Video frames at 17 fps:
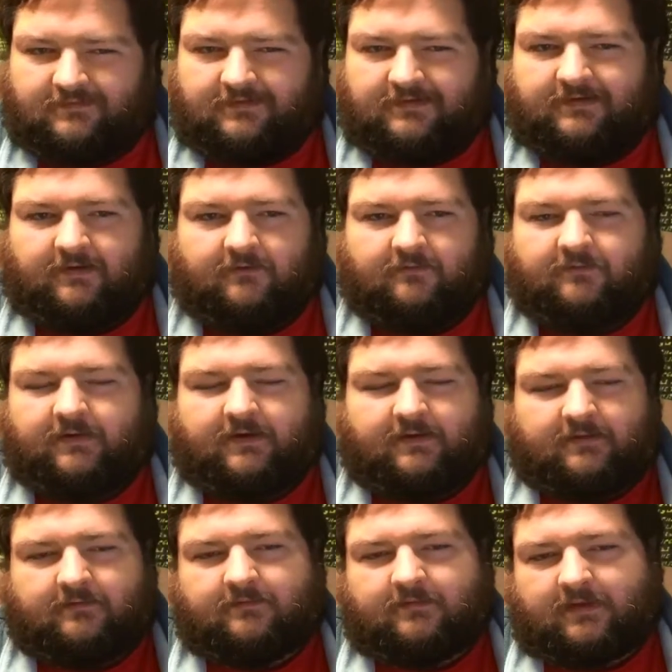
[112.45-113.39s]
You know, they
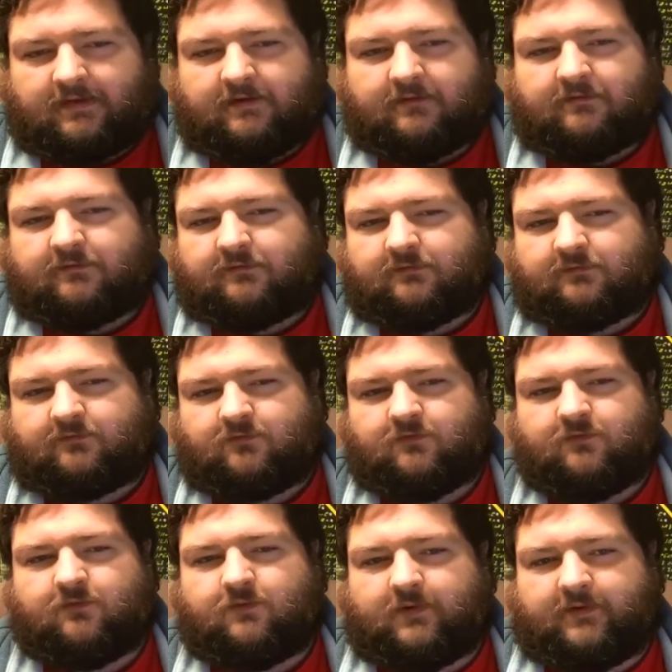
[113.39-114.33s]
can
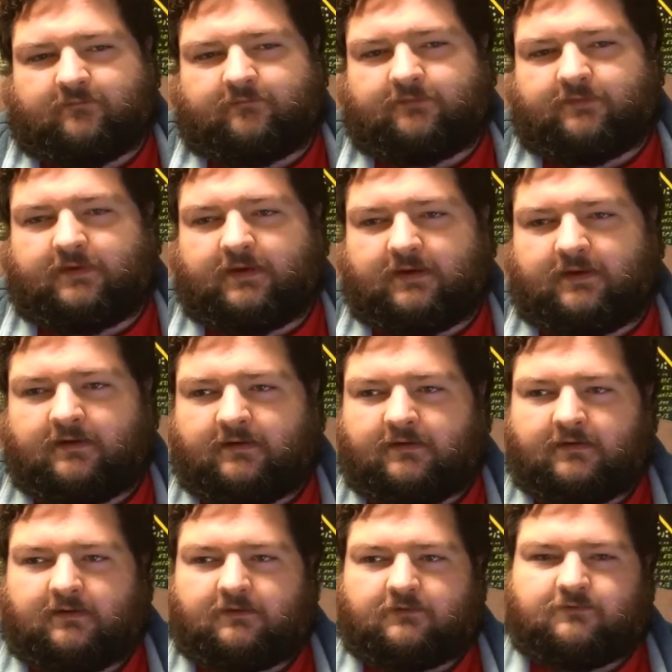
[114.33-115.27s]
screw with the
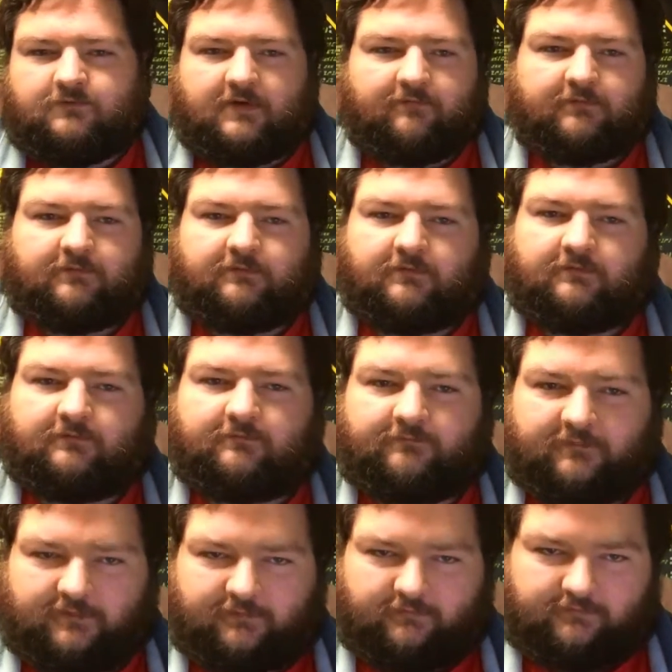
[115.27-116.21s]
graviton
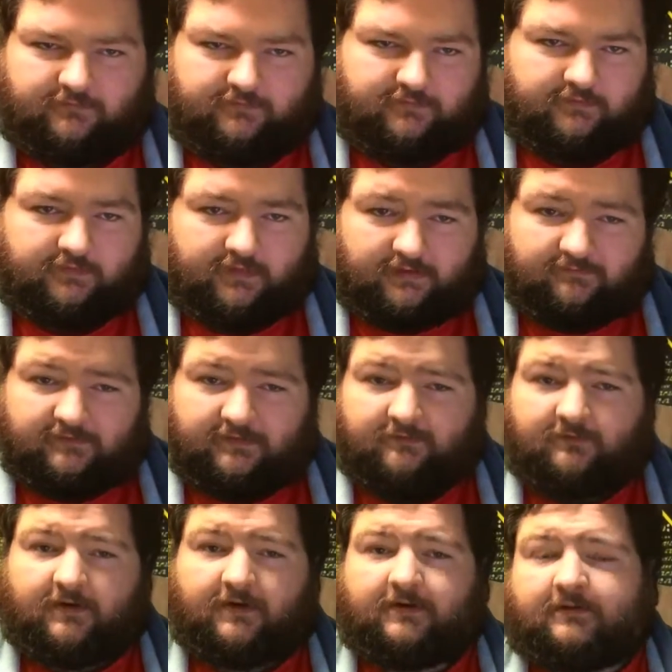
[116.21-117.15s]
fields that they
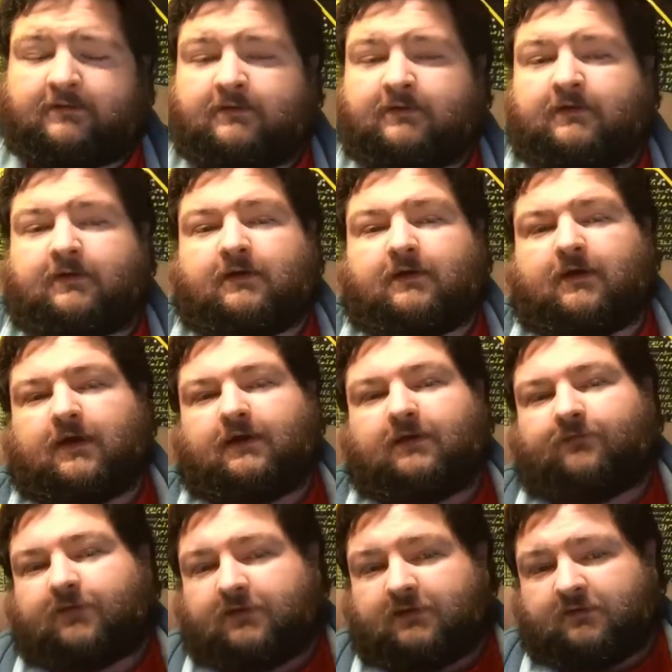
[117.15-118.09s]
generate, and
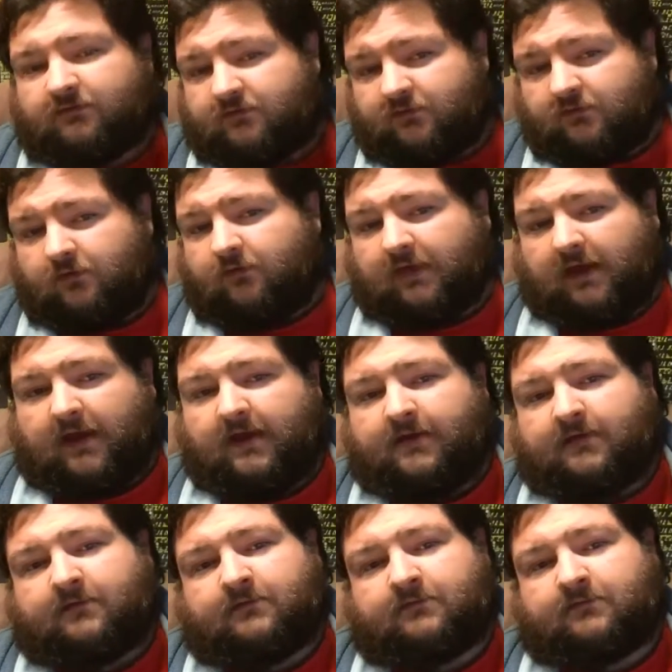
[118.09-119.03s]
if you can do
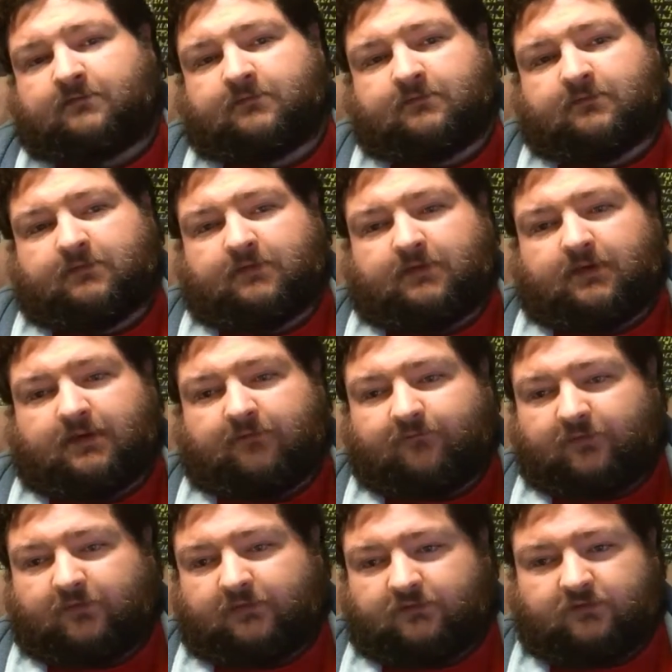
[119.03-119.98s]
that,
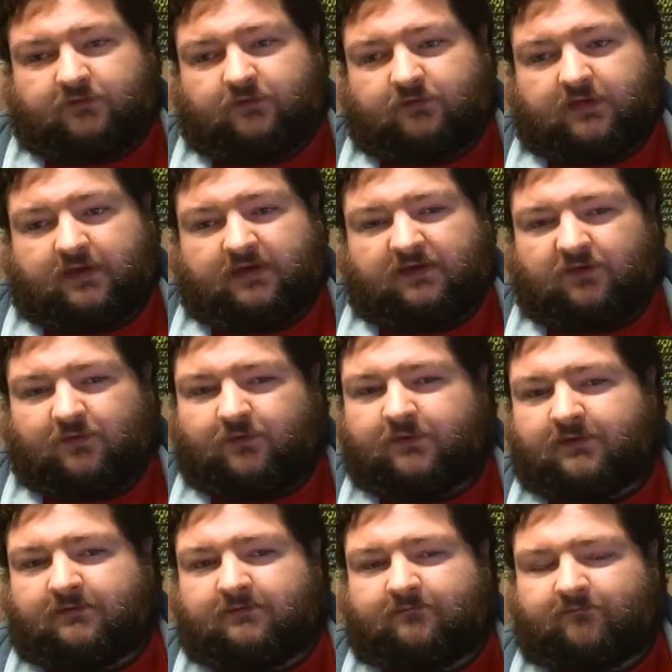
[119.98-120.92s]
you
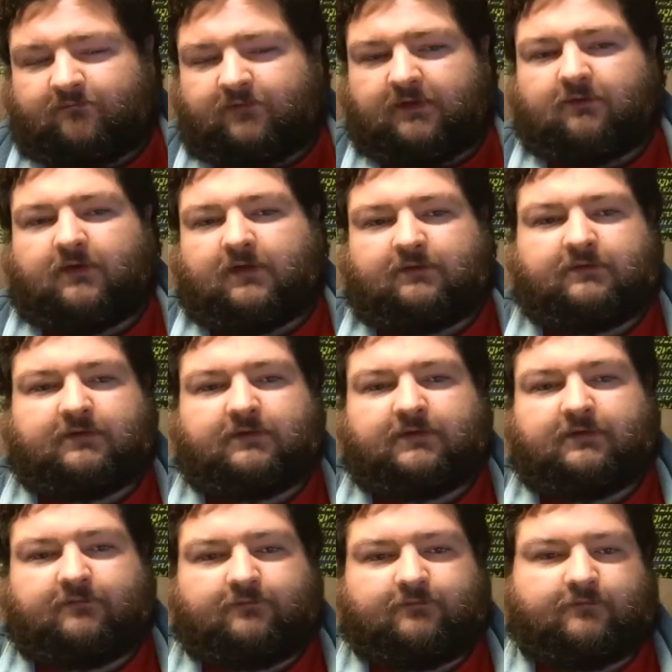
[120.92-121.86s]
can
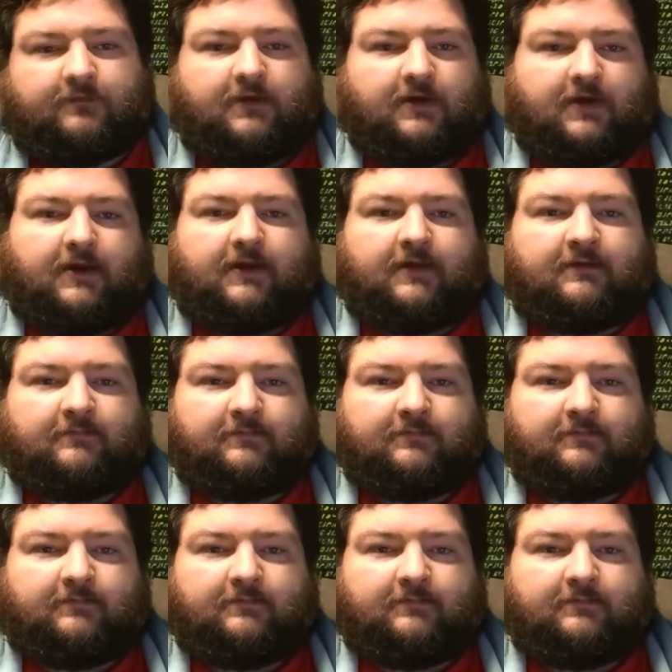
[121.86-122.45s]
theoretically fly,